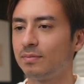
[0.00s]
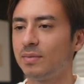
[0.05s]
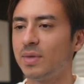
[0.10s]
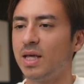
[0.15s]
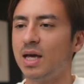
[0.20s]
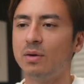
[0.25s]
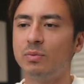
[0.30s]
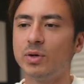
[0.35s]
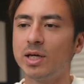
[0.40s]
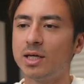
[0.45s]

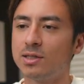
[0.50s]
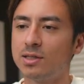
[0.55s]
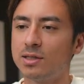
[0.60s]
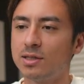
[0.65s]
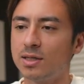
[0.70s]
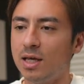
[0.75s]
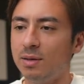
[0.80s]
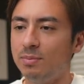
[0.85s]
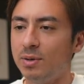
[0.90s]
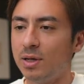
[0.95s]
Yeah, we can
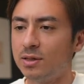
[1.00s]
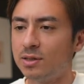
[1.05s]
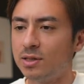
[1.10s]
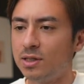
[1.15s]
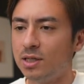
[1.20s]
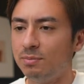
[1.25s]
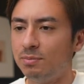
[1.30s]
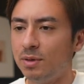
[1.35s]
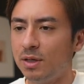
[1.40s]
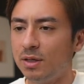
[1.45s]
just keep it as
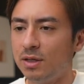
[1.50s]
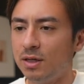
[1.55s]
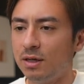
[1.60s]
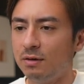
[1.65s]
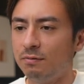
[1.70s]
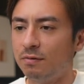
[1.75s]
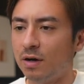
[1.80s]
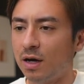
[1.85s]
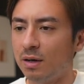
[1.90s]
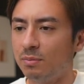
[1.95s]

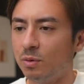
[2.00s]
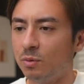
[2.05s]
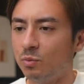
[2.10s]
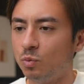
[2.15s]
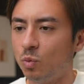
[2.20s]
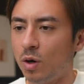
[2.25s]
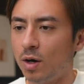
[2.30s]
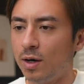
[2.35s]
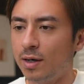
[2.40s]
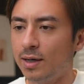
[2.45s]
GPT
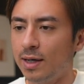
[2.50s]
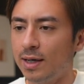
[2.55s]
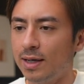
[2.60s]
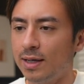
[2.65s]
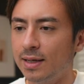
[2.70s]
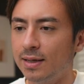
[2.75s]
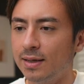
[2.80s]
5.1.